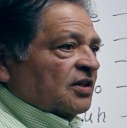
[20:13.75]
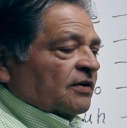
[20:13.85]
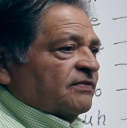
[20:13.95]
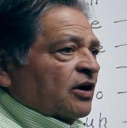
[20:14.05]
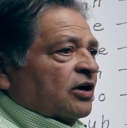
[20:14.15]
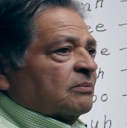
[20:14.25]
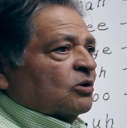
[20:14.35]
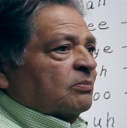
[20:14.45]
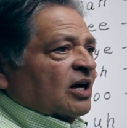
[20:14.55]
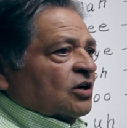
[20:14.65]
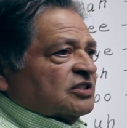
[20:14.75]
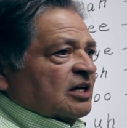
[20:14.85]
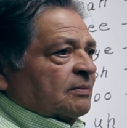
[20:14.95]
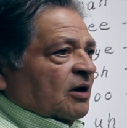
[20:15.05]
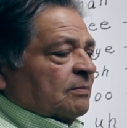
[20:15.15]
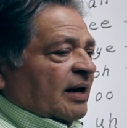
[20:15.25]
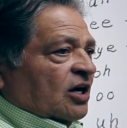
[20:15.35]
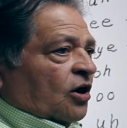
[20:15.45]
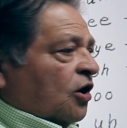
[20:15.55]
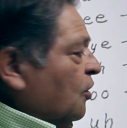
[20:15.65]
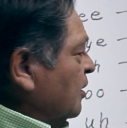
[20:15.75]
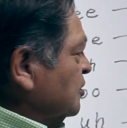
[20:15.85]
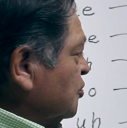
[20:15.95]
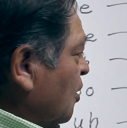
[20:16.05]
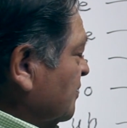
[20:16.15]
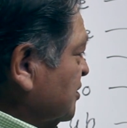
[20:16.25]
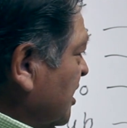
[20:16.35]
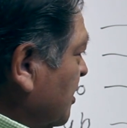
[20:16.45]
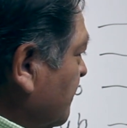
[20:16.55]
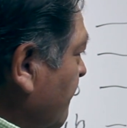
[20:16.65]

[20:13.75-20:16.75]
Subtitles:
They're variable because they can make a hard and soft sound.